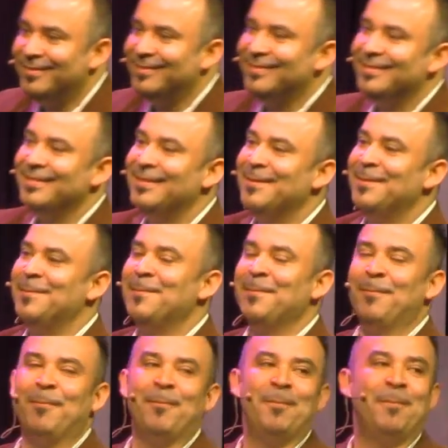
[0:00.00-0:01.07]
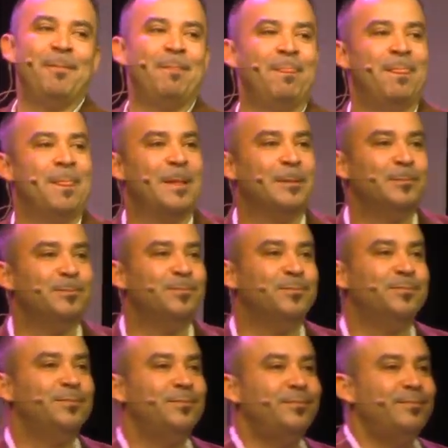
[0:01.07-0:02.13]

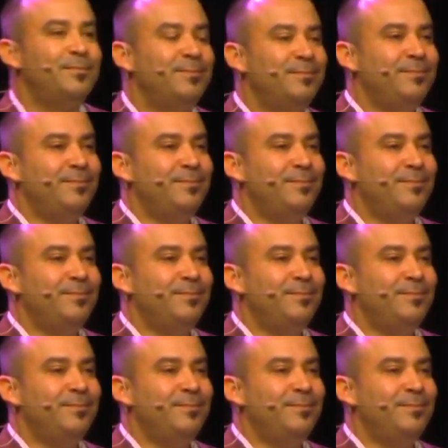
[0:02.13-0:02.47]
[no speech]